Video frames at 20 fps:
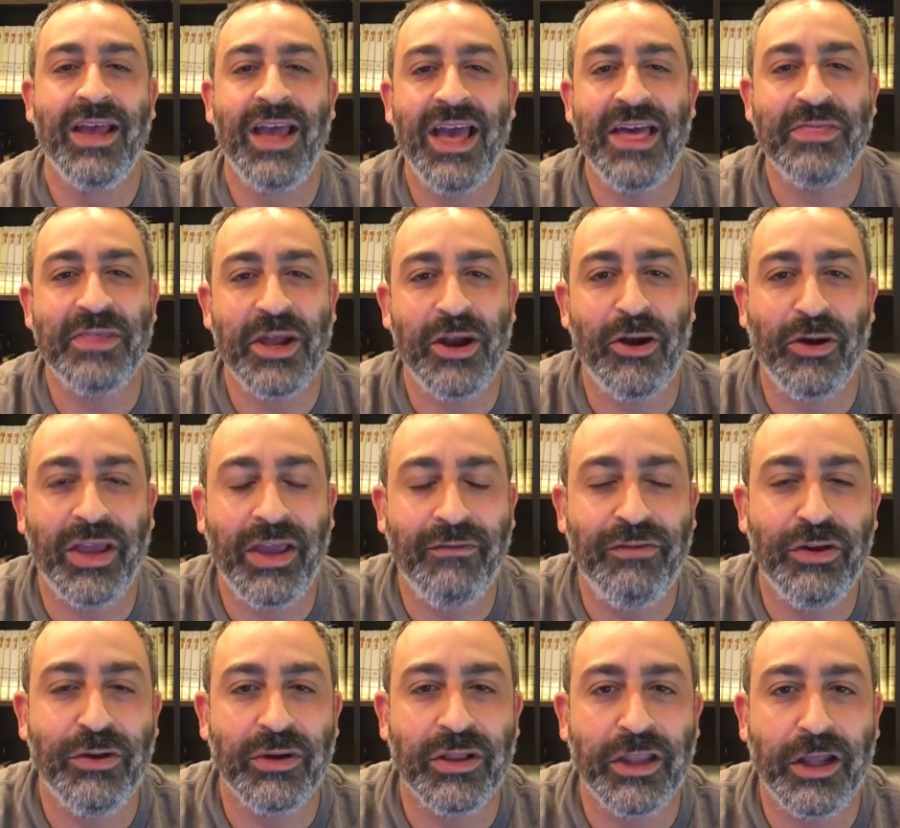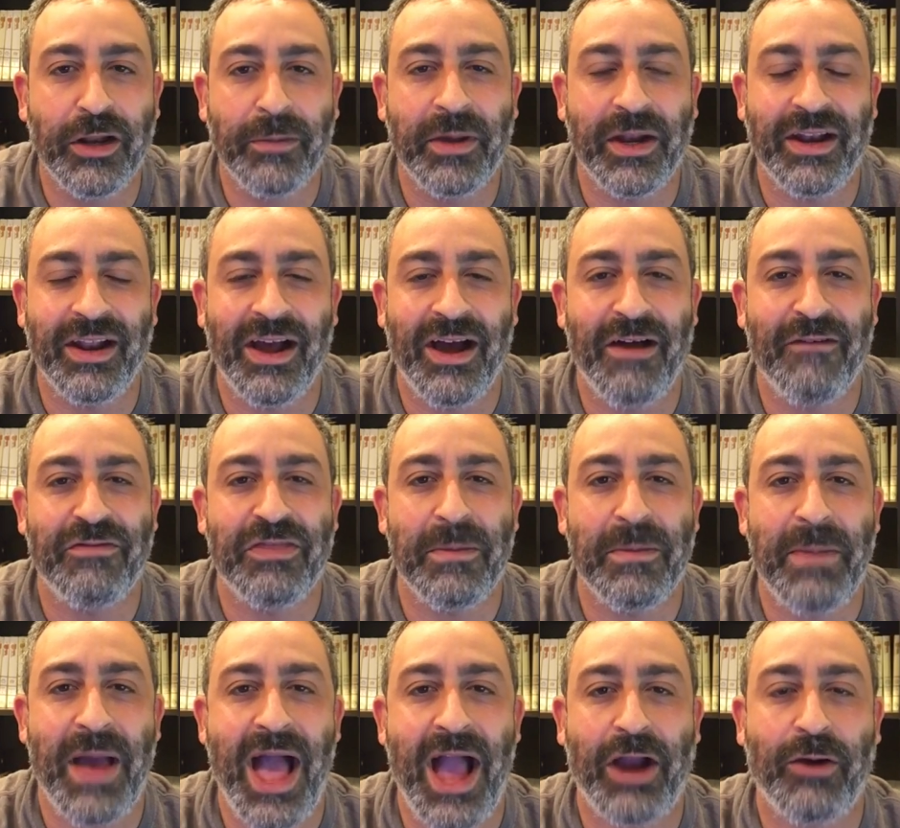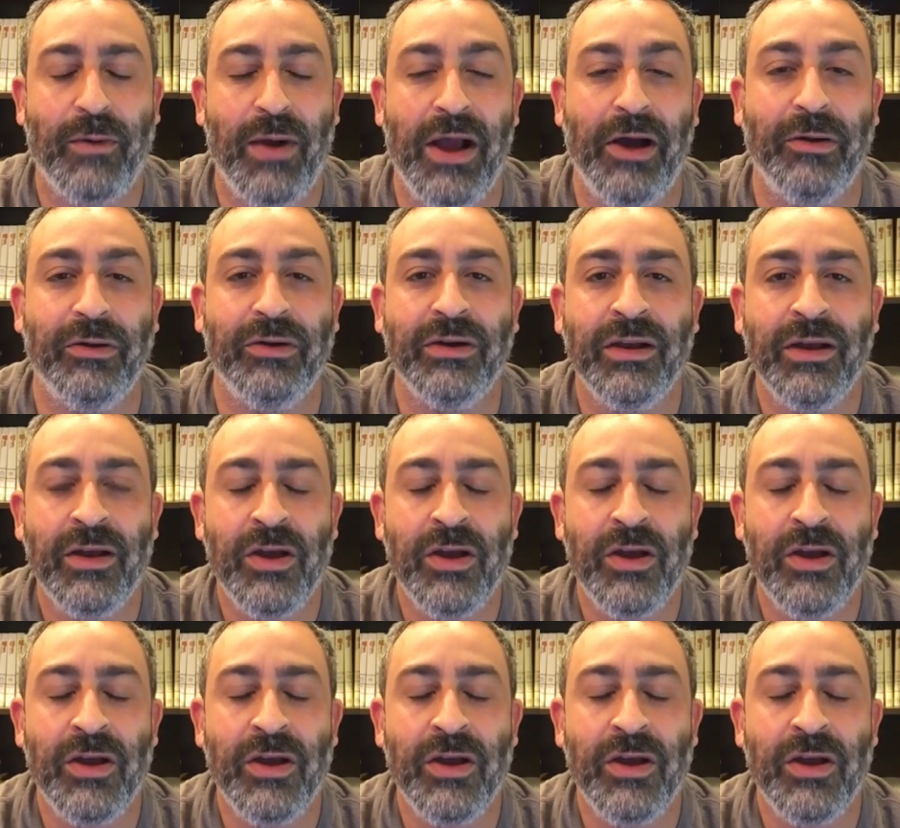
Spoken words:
and then I'll give you a little bit of the background.